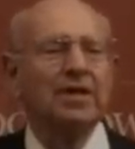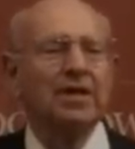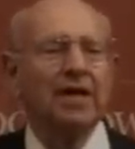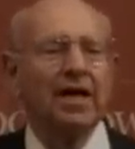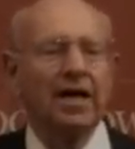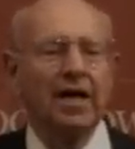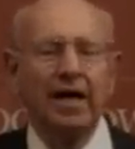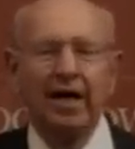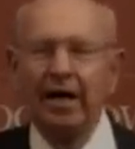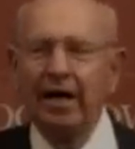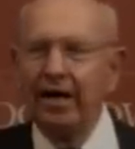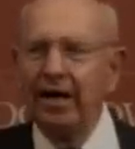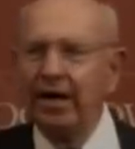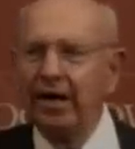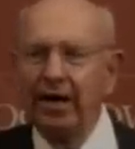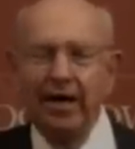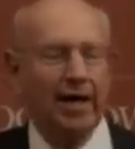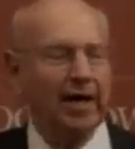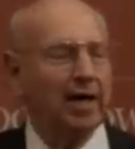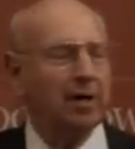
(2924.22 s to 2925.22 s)

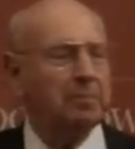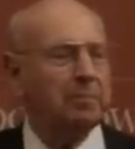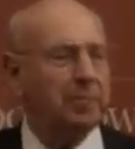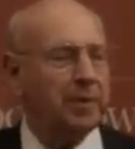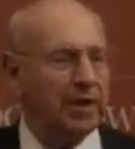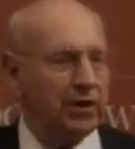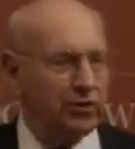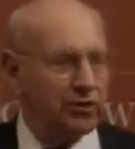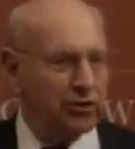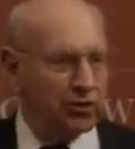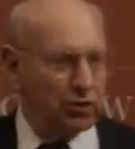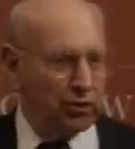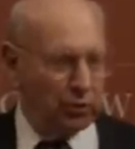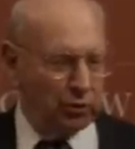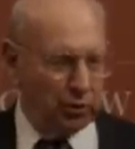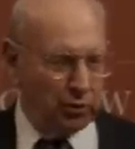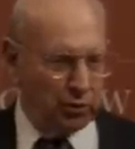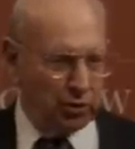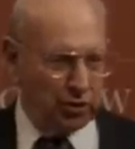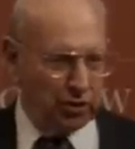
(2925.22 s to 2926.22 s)
uh, a peace
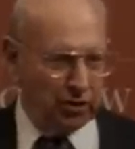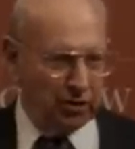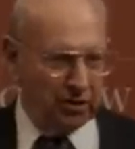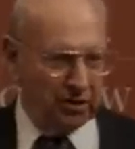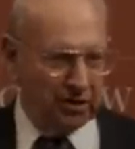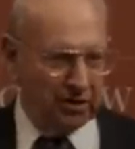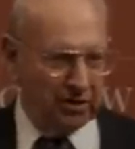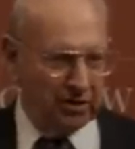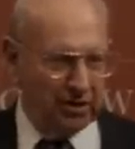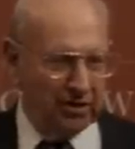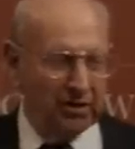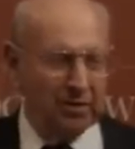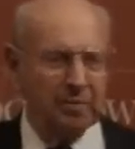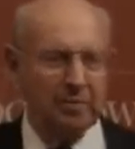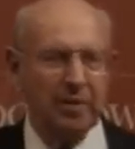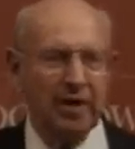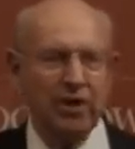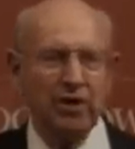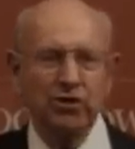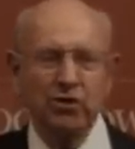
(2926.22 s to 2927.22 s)
solution
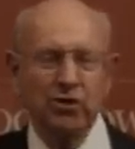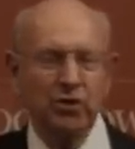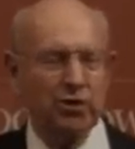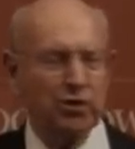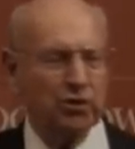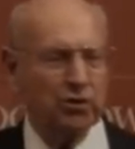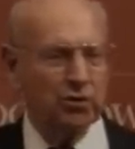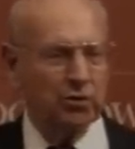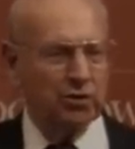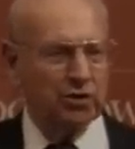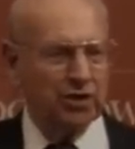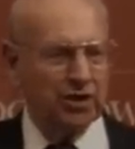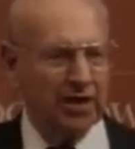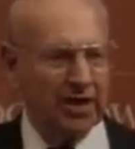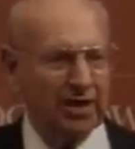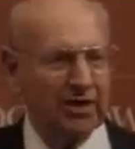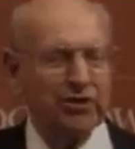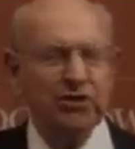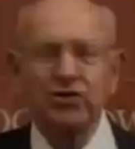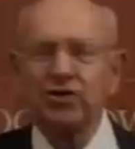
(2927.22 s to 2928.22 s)
based on two
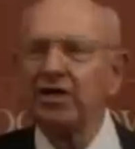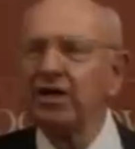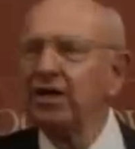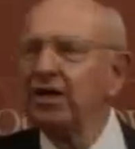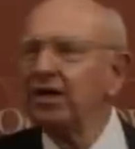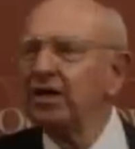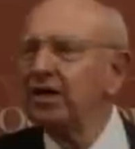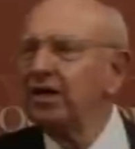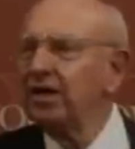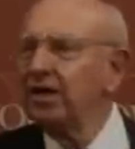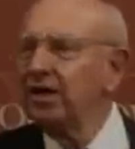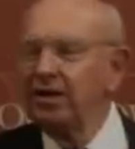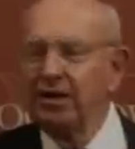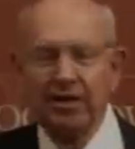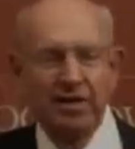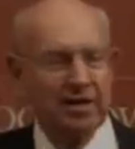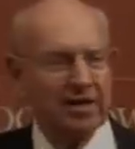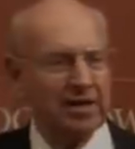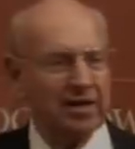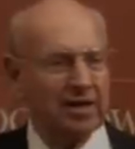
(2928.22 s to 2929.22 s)
states,
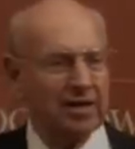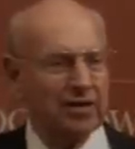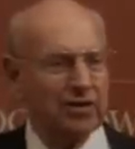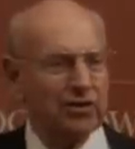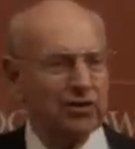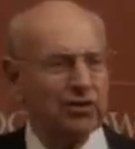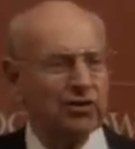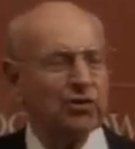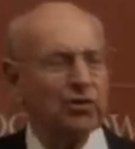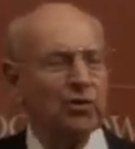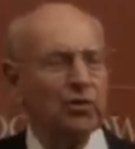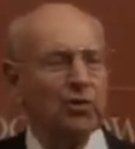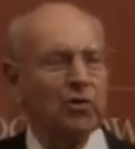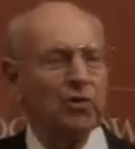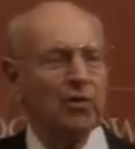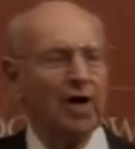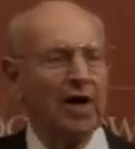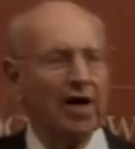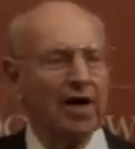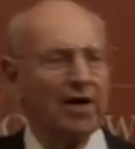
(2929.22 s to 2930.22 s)
then it is
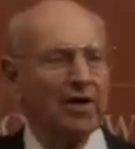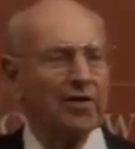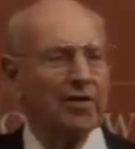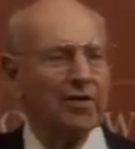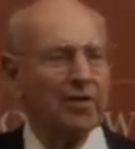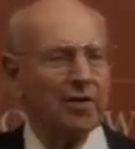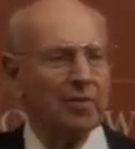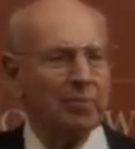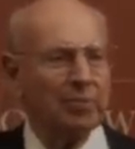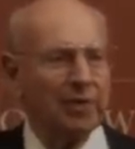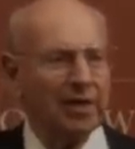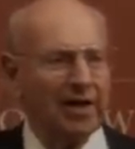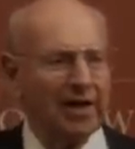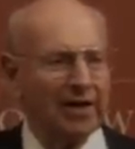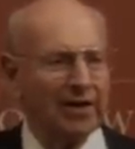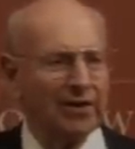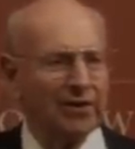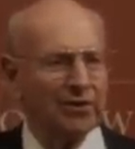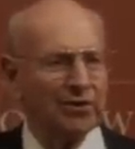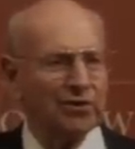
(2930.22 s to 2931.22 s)
who are the
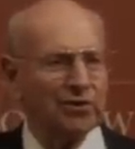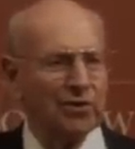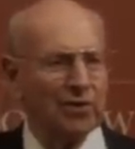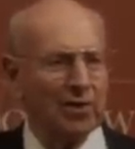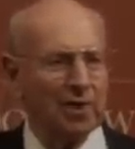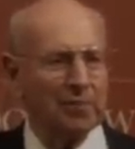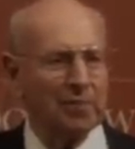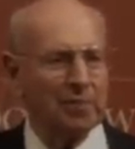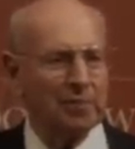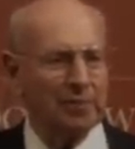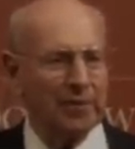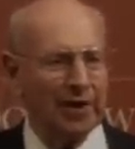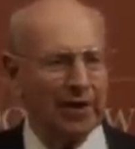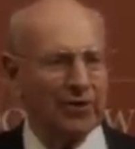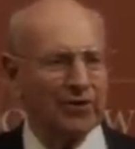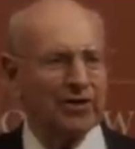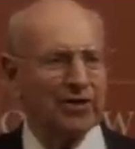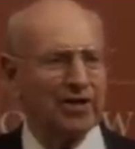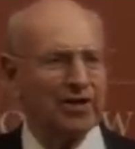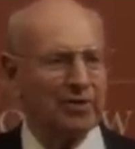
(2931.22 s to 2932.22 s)
players who are
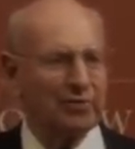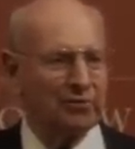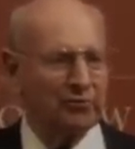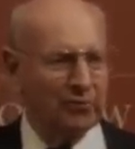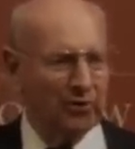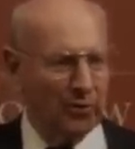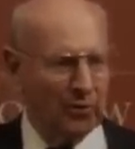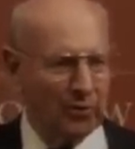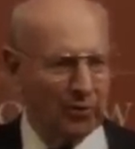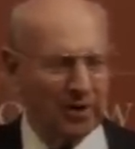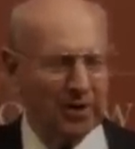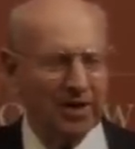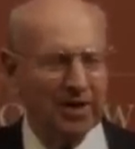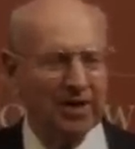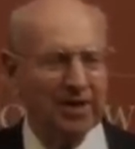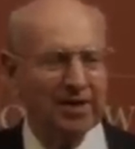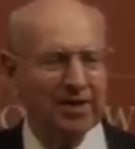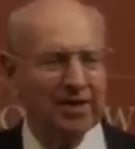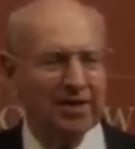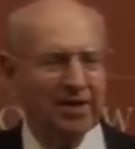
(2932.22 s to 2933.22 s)
prepared to come forward
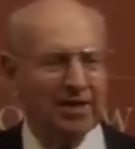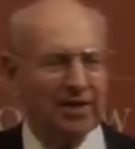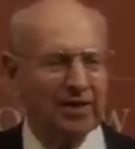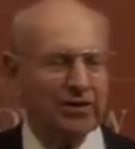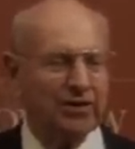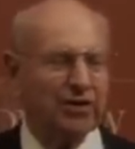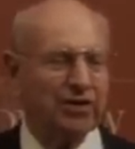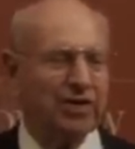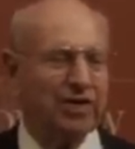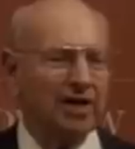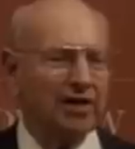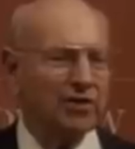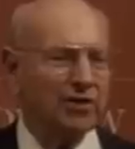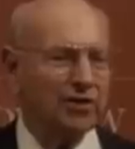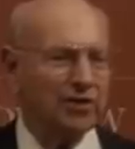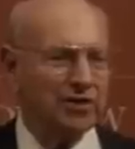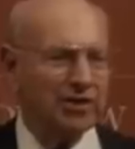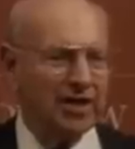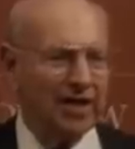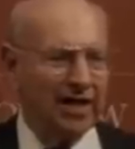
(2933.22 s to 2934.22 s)
to
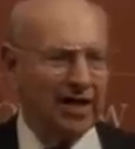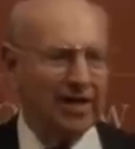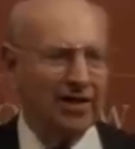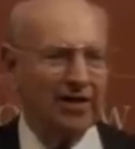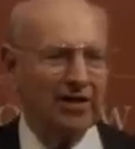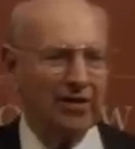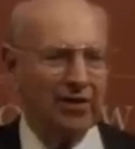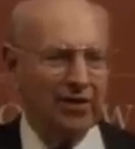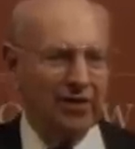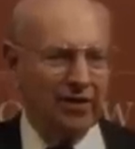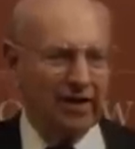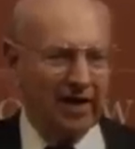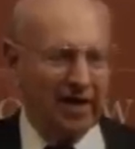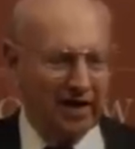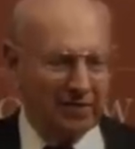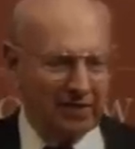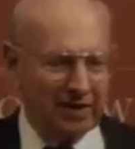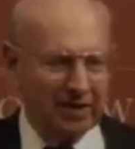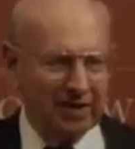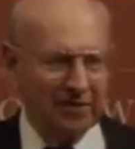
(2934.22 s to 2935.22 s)
undertake the
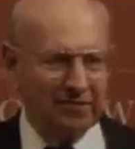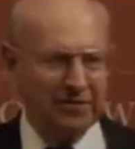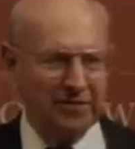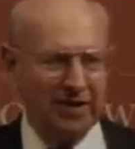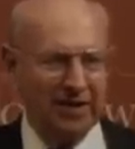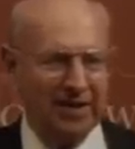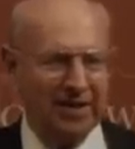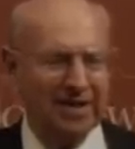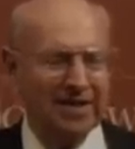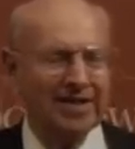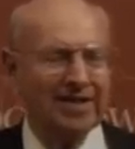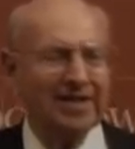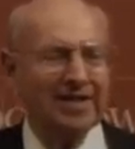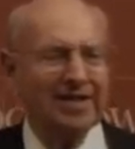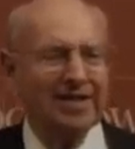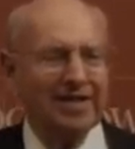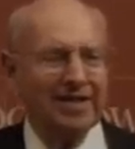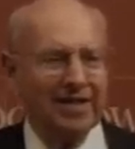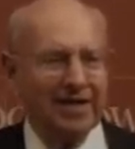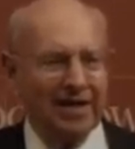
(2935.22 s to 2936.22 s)
heavy lifting
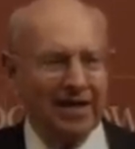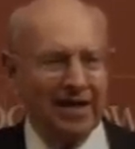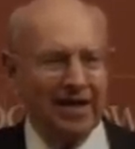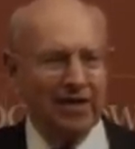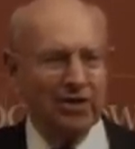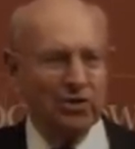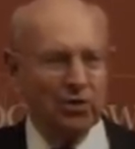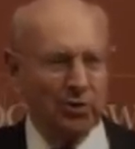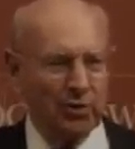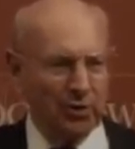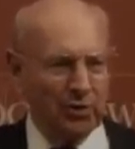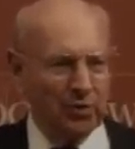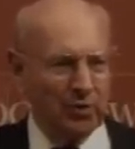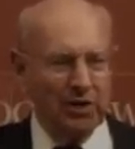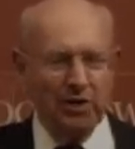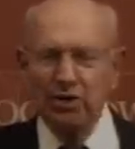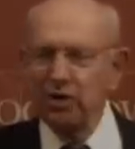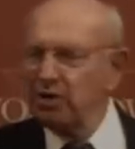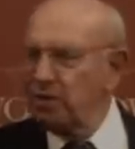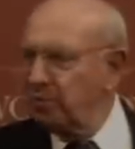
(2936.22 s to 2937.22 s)
uh, to
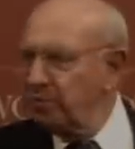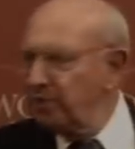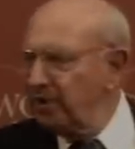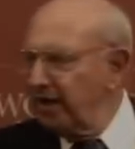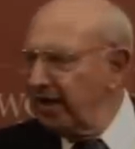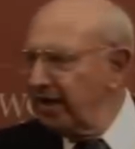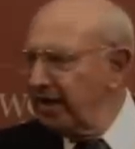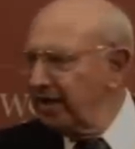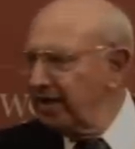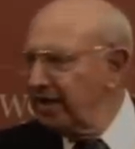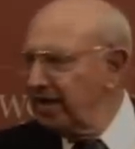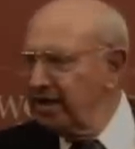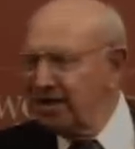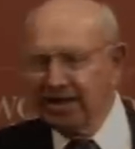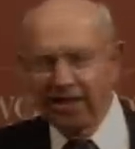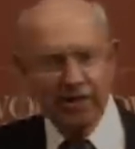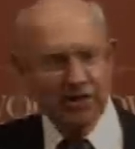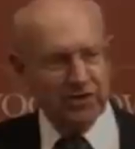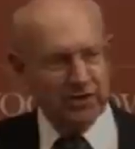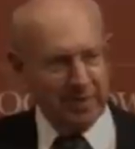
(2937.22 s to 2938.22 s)
agree to the plan and get it
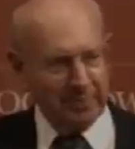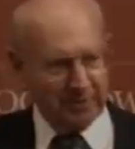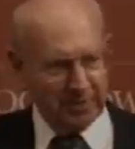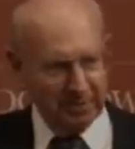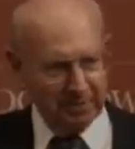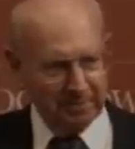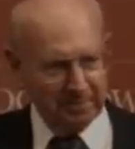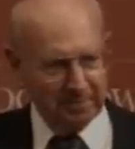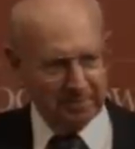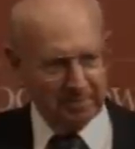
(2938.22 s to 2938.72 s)
accepted.